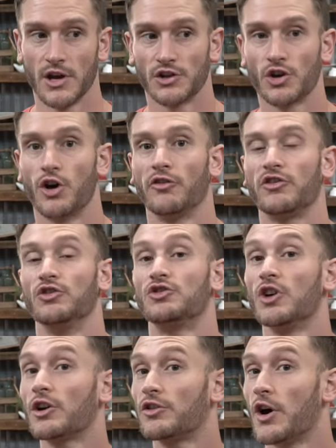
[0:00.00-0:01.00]
So if you
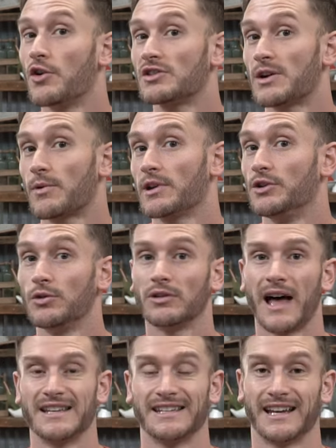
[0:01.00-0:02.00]
took those that were
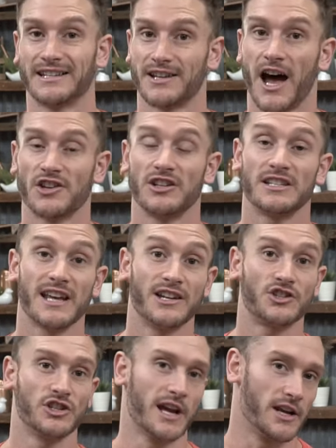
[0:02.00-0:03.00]
utilizing exogenous
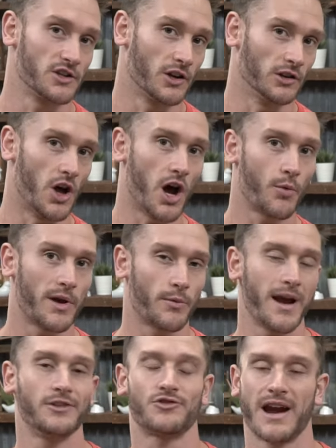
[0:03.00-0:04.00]
HGH along with
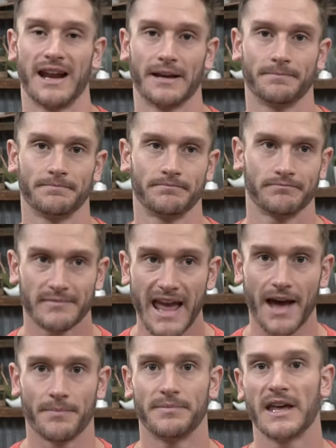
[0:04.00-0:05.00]
weight training,
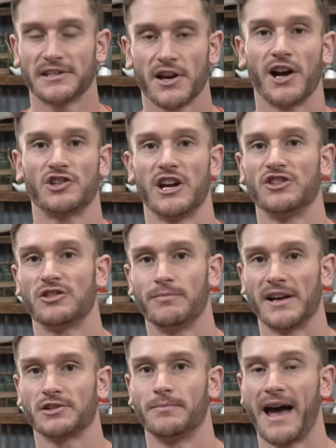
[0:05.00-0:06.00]
yeah, they saw a change in
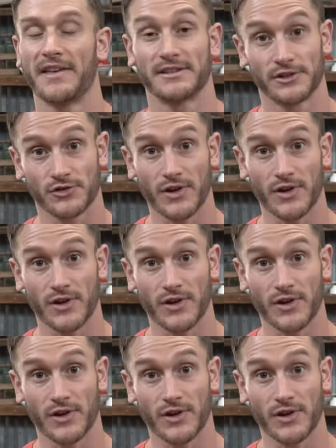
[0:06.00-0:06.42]
muscle mass and